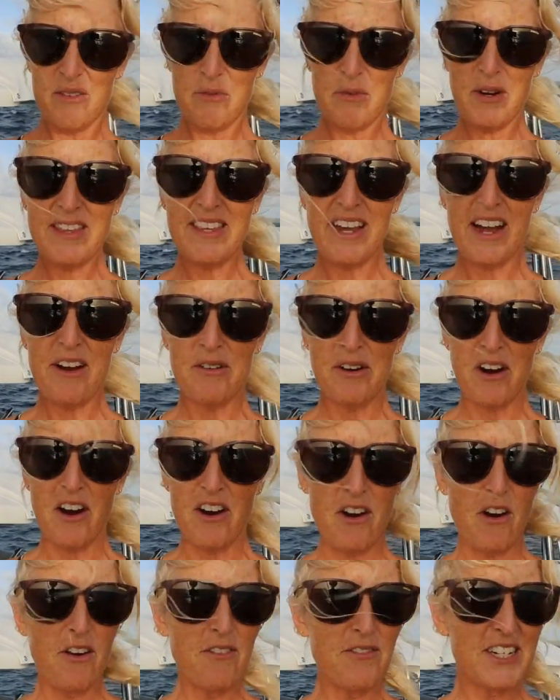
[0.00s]
without
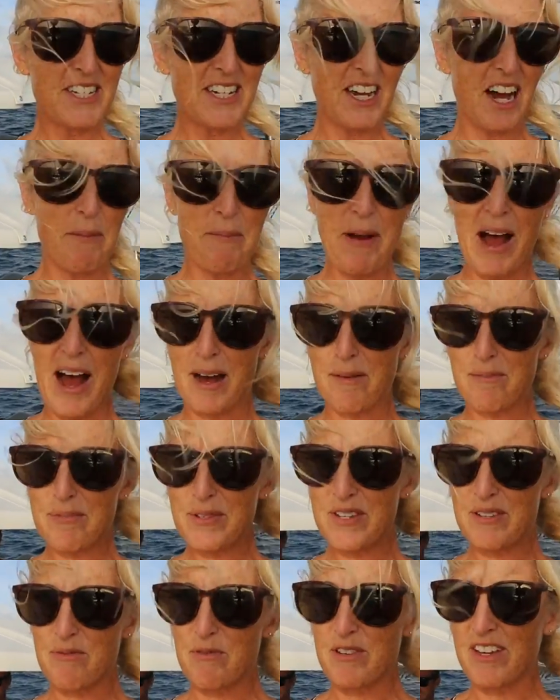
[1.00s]
our OVTEL
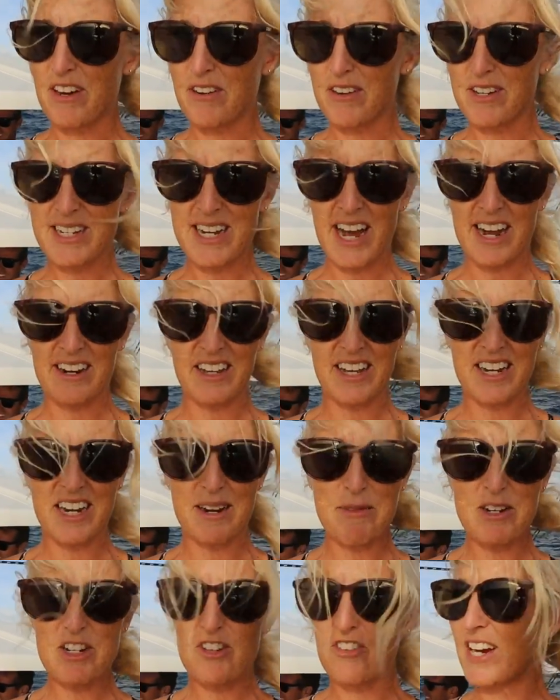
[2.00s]
maps, without our satellite
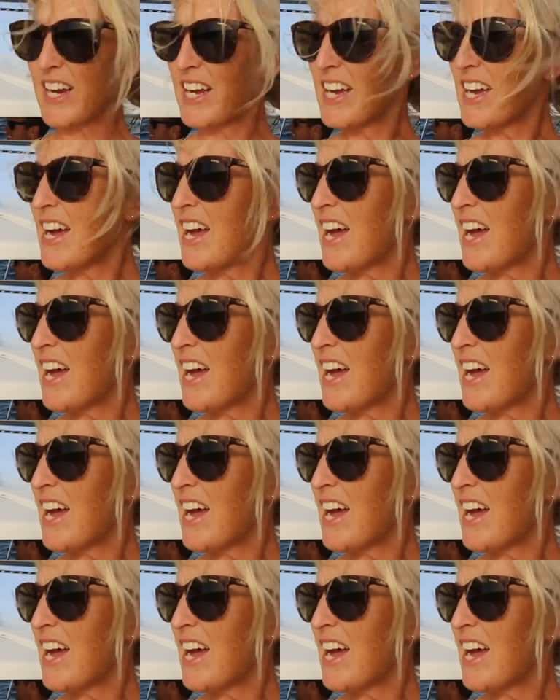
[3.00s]
imagery.